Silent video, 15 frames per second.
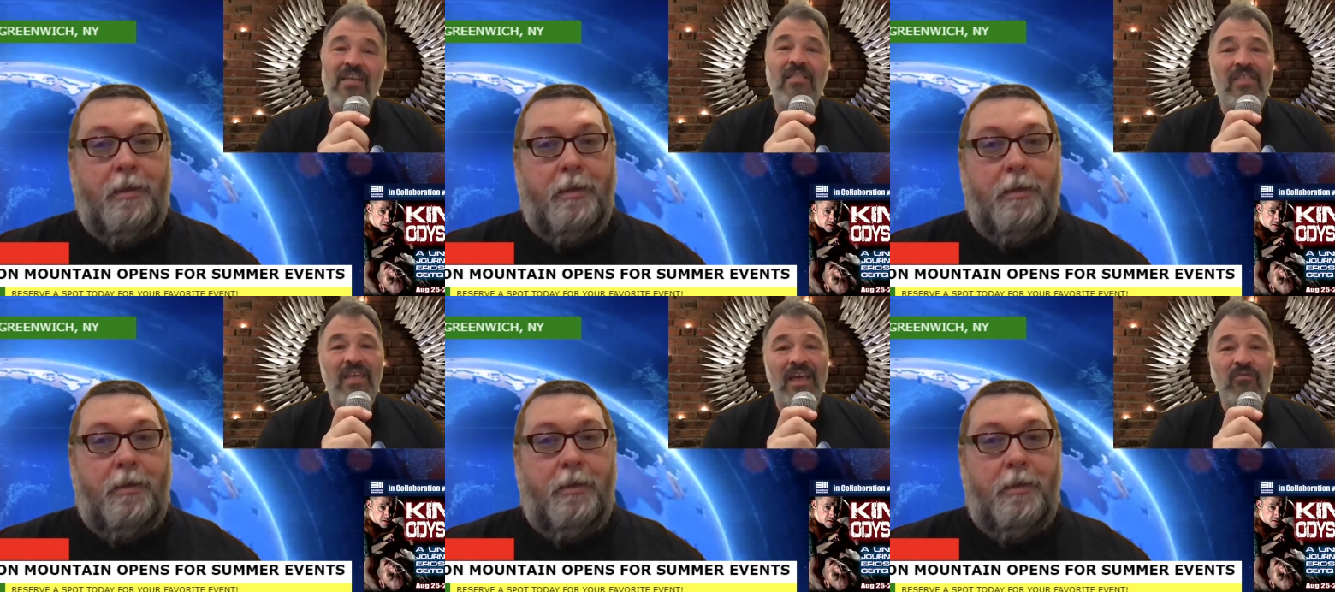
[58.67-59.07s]

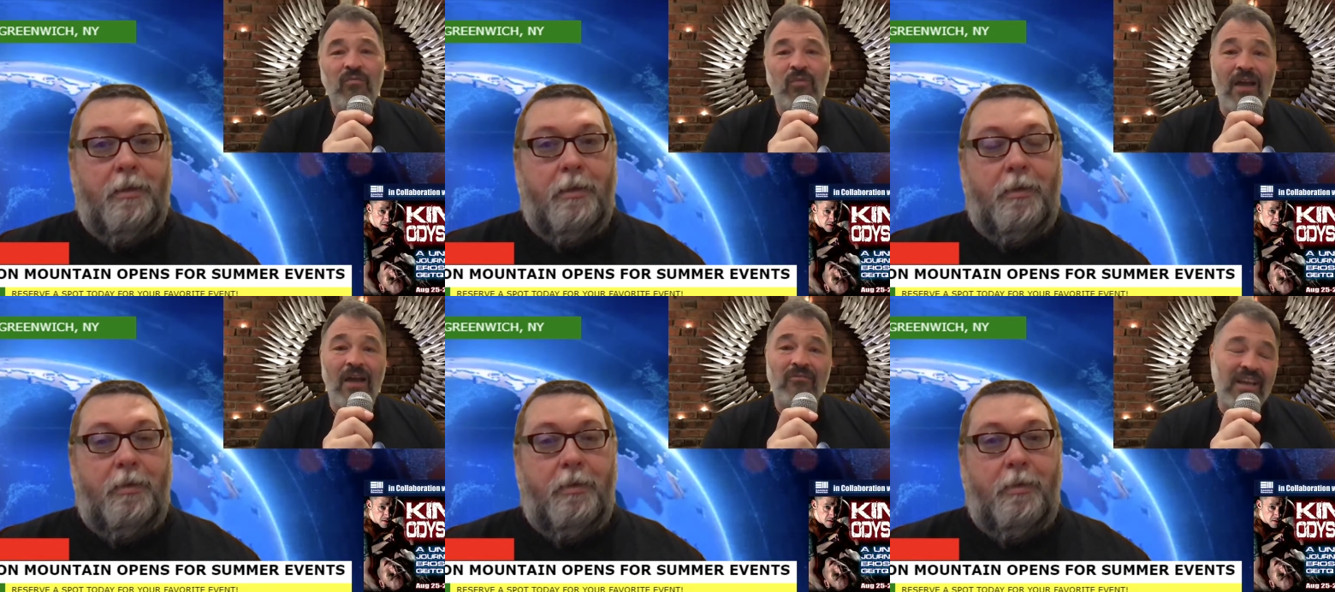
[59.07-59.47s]
Speaker 1: Then,
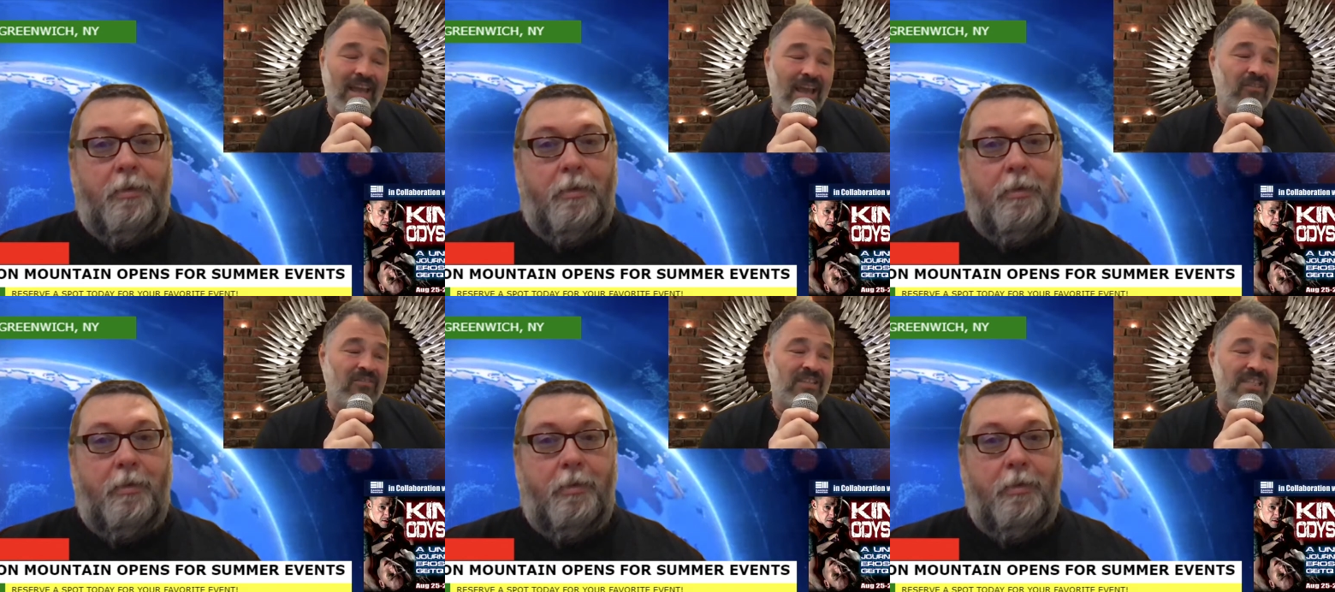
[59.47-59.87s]
rounding
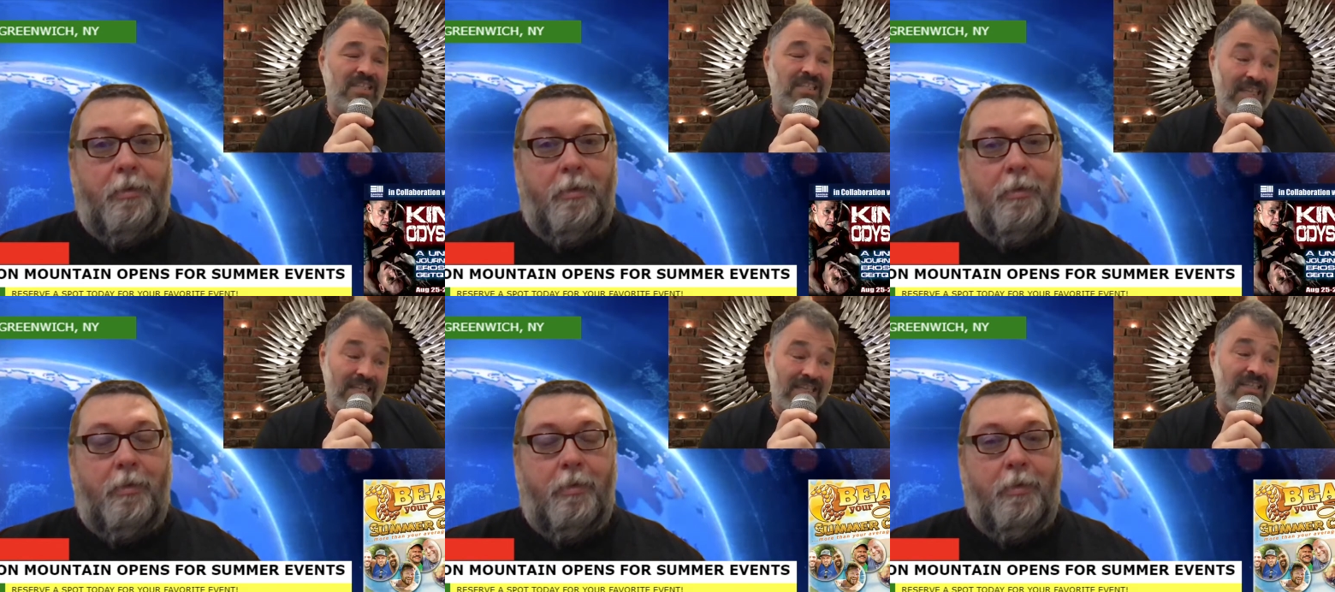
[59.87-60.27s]
out the
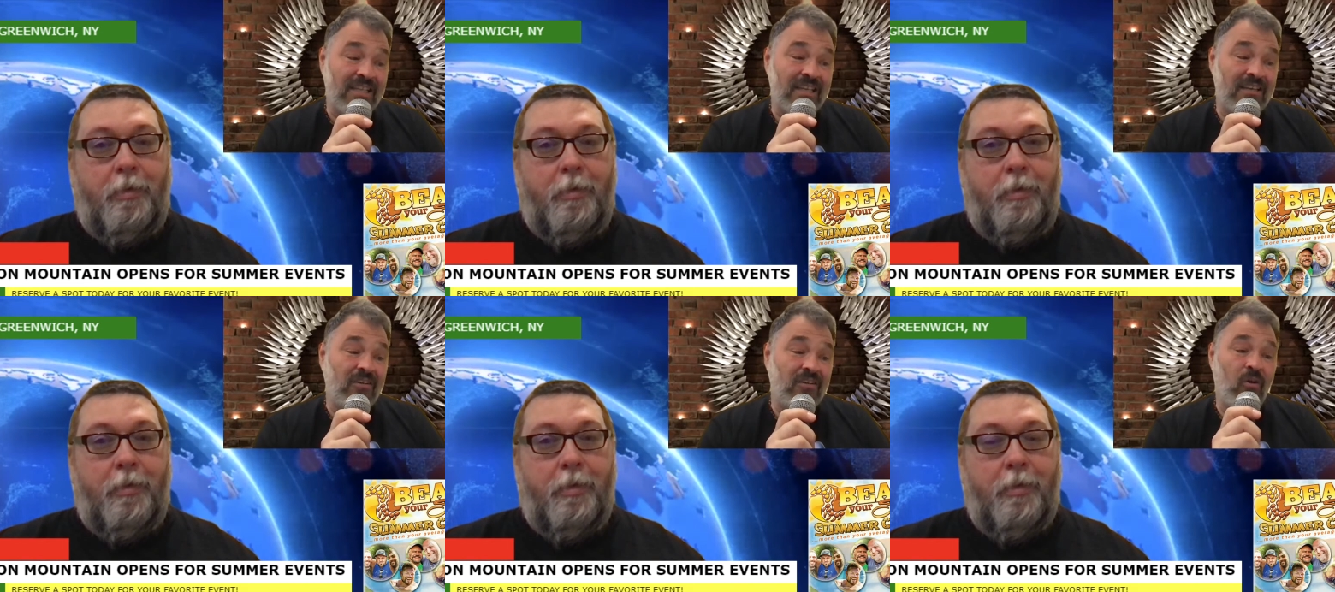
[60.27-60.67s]

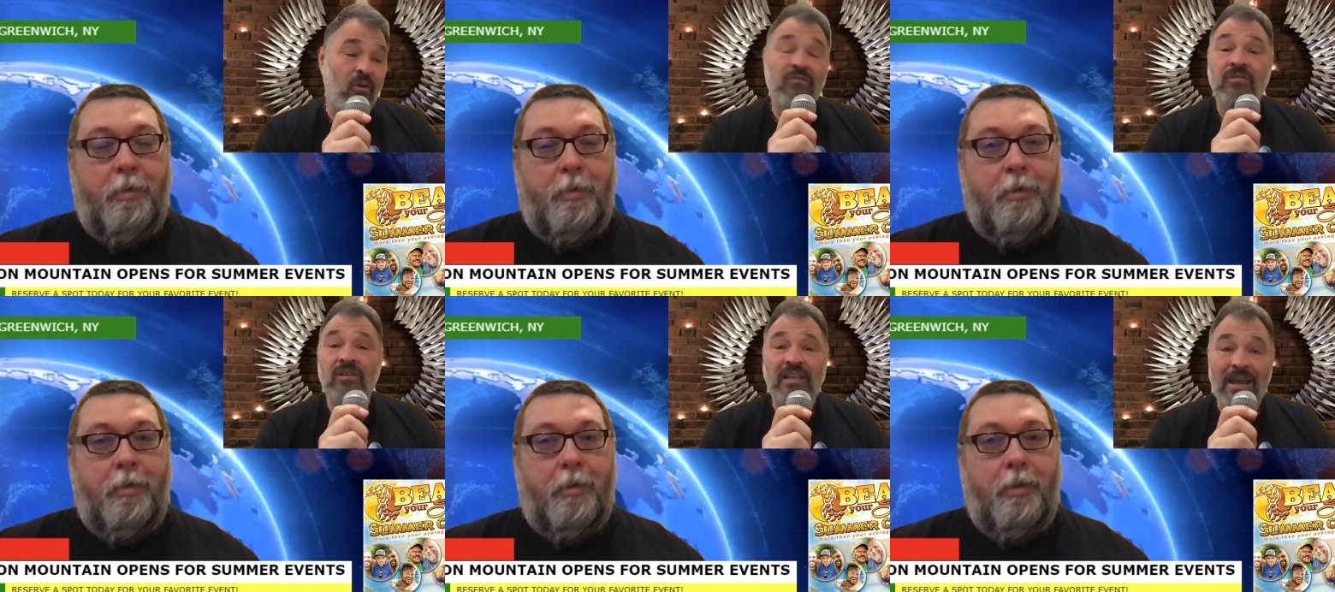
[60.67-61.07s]
season
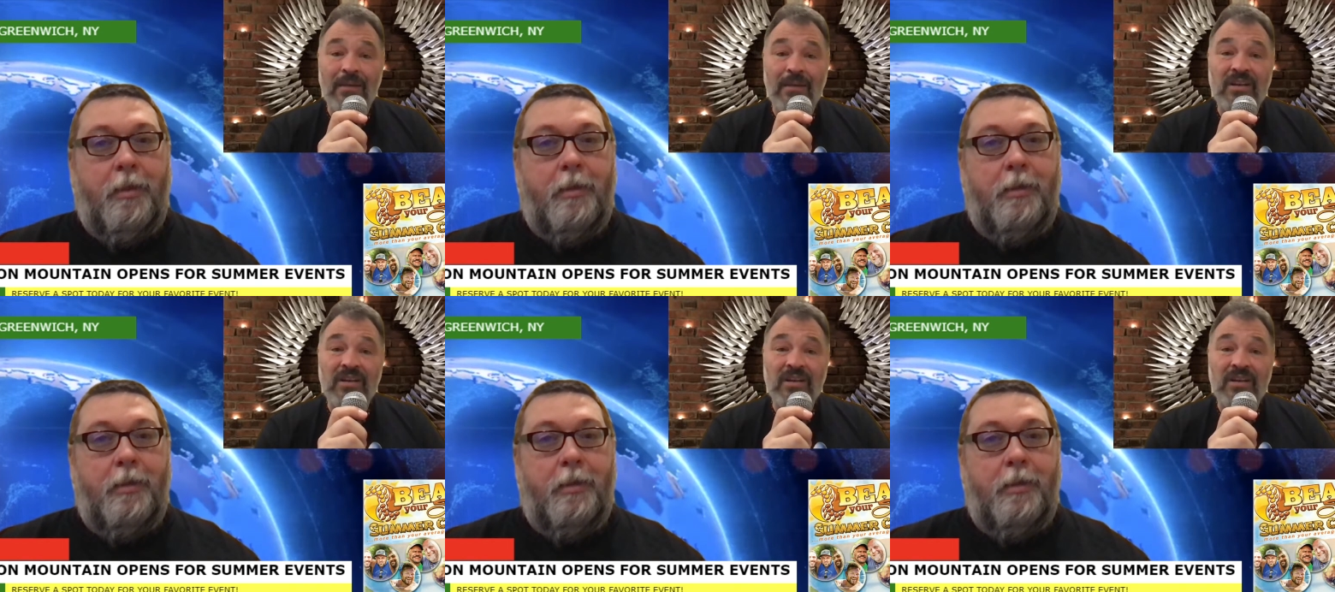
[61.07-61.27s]
over Labor